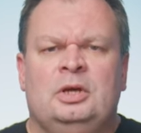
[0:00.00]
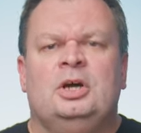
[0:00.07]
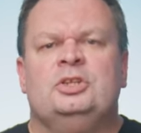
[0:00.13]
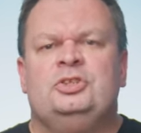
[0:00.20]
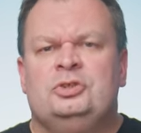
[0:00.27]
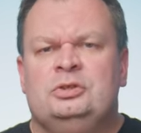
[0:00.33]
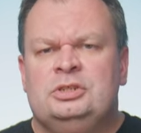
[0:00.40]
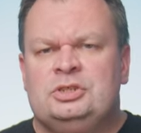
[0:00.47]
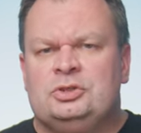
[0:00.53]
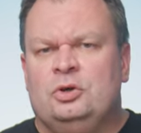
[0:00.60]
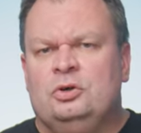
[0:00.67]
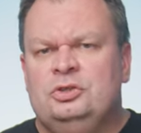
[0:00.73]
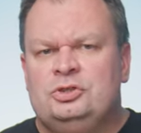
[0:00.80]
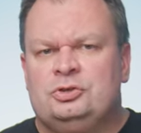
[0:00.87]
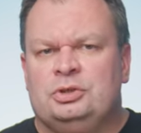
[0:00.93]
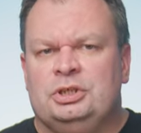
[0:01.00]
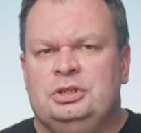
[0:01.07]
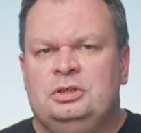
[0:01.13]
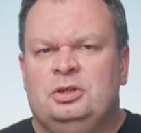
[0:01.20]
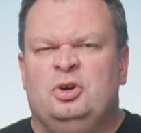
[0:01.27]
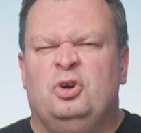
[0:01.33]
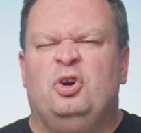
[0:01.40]
until it's on
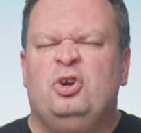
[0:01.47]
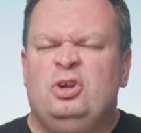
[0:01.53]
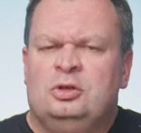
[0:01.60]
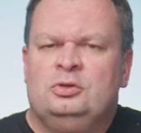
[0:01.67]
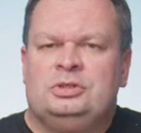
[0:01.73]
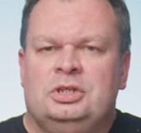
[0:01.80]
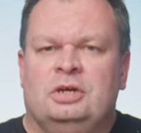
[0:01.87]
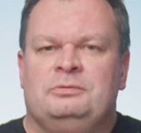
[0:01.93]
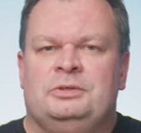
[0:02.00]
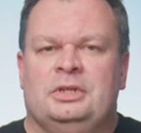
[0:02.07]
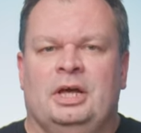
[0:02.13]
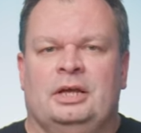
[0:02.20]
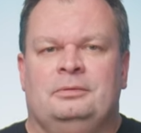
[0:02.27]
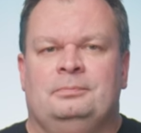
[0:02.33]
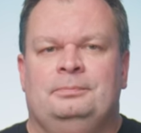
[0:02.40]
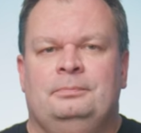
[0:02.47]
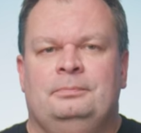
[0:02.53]
screen or close enough to that.